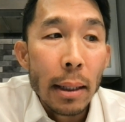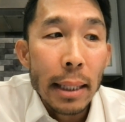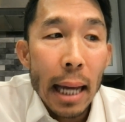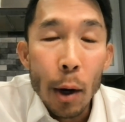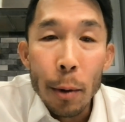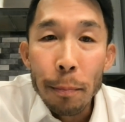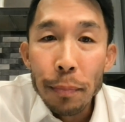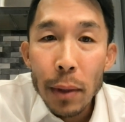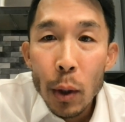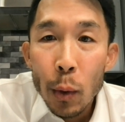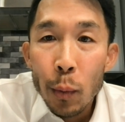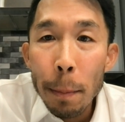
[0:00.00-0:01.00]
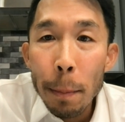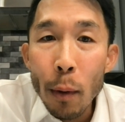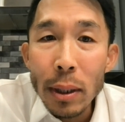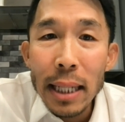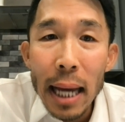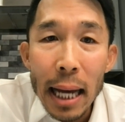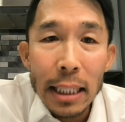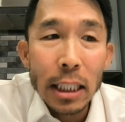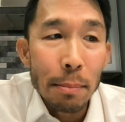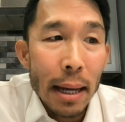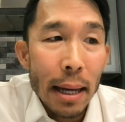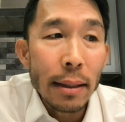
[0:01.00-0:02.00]
Now, reports
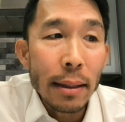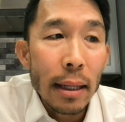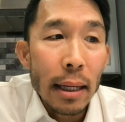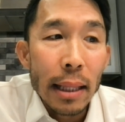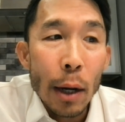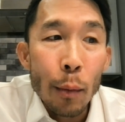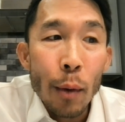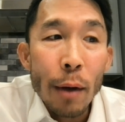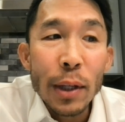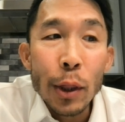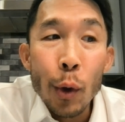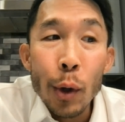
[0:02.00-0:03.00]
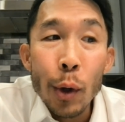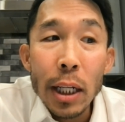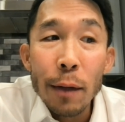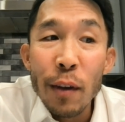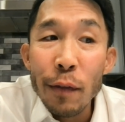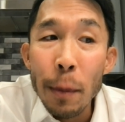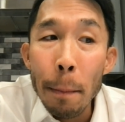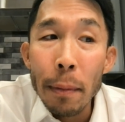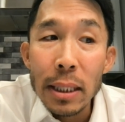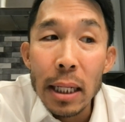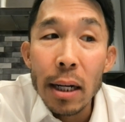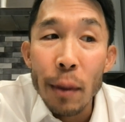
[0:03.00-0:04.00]
estimate that roughly 30 to
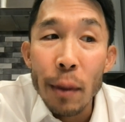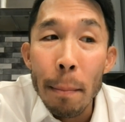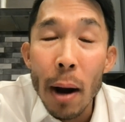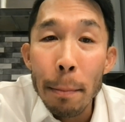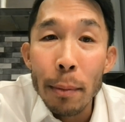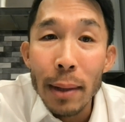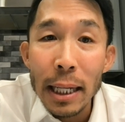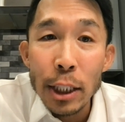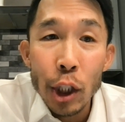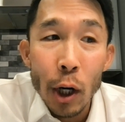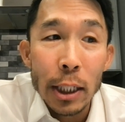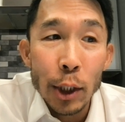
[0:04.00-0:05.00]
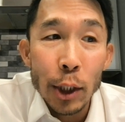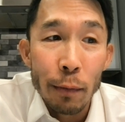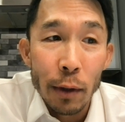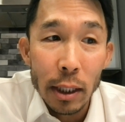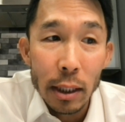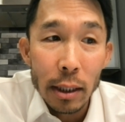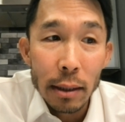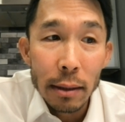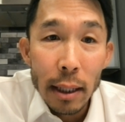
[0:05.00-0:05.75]
50% of the population are introverted.